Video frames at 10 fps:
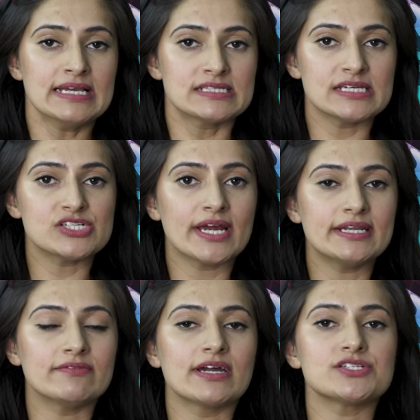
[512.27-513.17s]
CJI
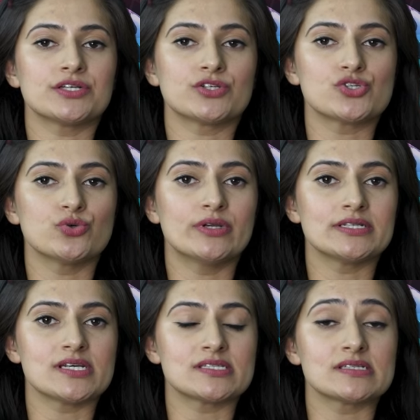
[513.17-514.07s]
DY Chandrachud
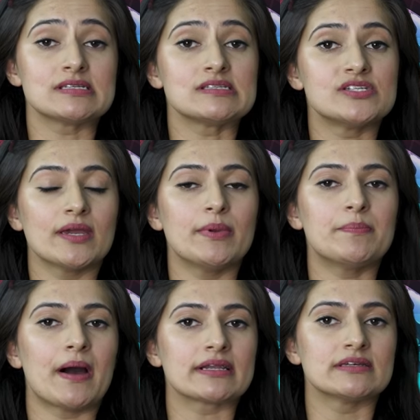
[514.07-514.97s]
and Justices J.B.
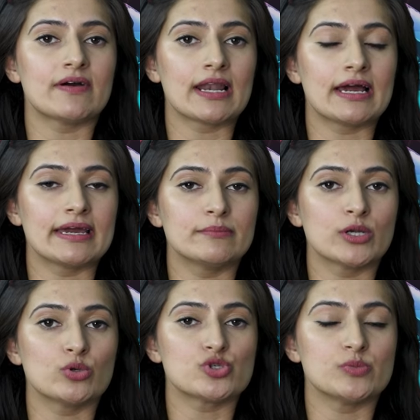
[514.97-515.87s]
Parthewala and
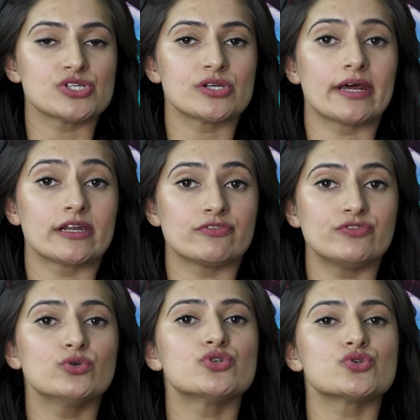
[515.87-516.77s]
Manoj Mishra
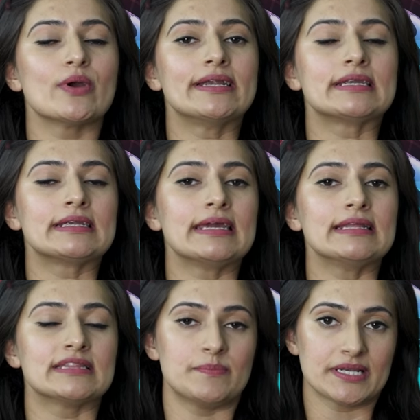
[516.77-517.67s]
refused to
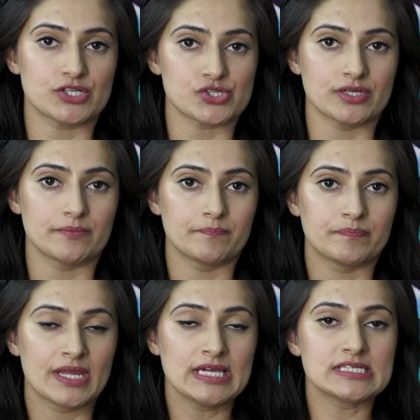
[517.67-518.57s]
entertain the petition.
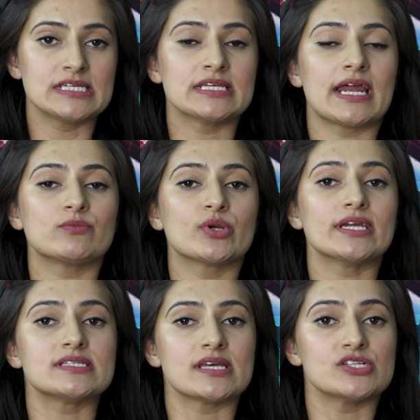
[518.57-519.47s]
Senior
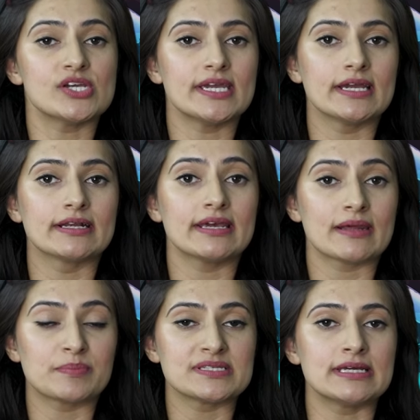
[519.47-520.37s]
Advocate Sanjay Hegde,
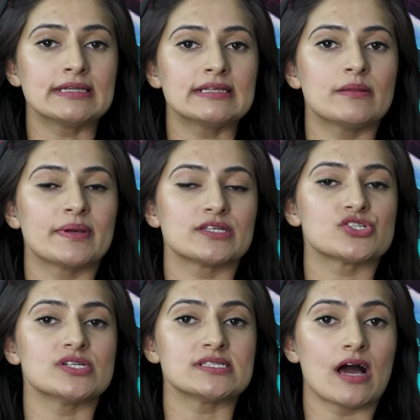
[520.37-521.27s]
representing the
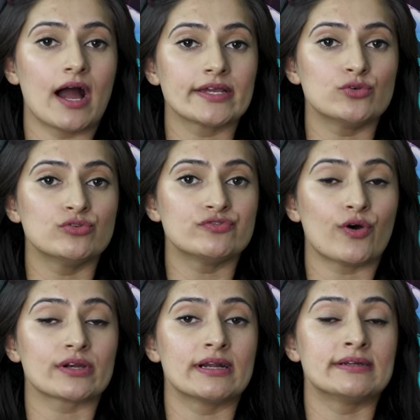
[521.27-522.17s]
petitioners, argued
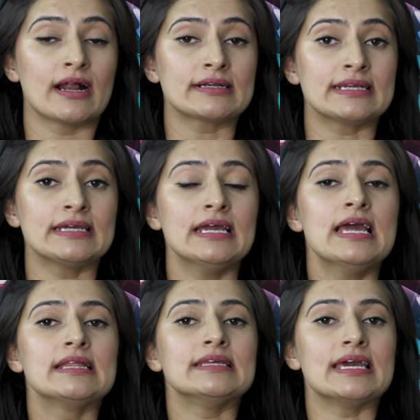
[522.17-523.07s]
for conducting
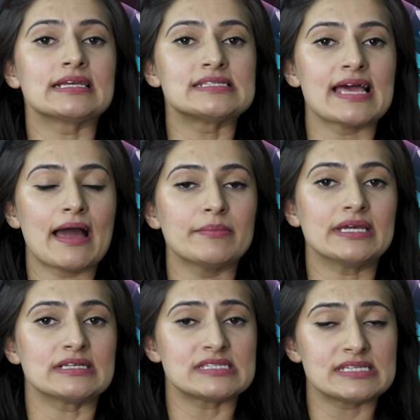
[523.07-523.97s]
the exam
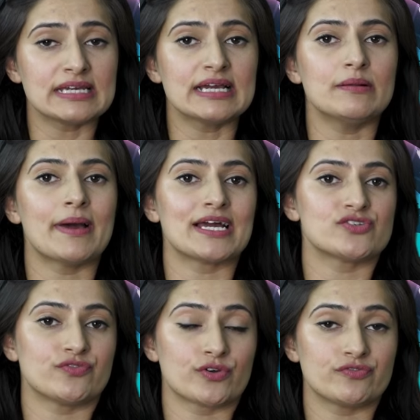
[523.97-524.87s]
in a single batch
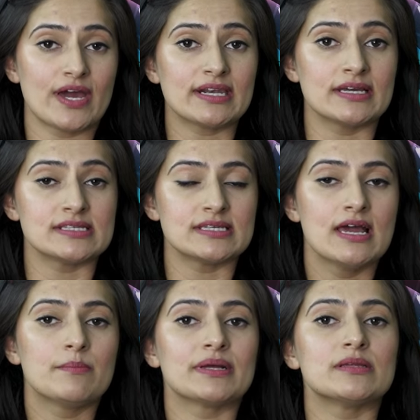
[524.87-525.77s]
for fairness,
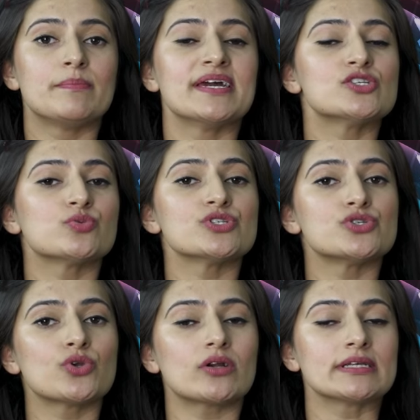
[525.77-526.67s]
but the bench was
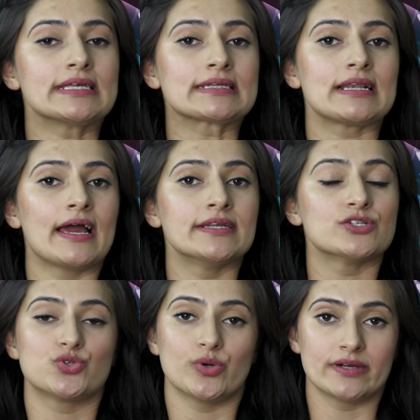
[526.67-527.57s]
not
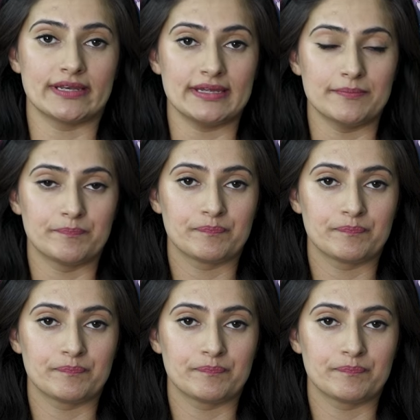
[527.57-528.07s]
inclined to agree.